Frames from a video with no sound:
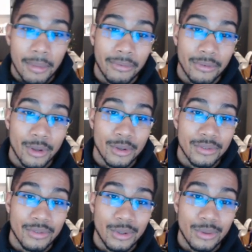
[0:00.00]
But for
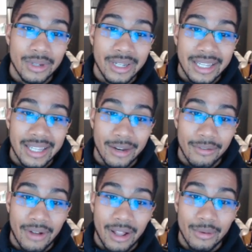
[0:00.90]
those of you that
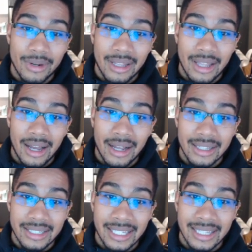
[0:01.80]
are following
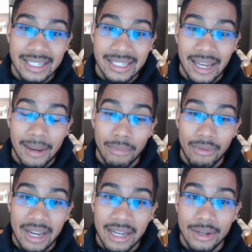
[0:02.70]
along, let's get this guy
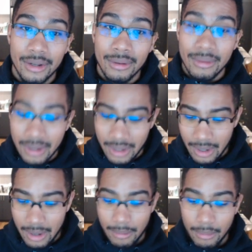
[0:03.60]
brand new
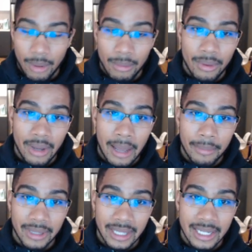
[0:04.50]
mobile
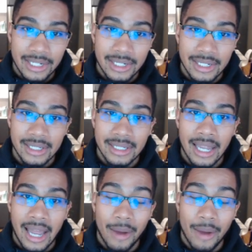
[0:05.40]
applications.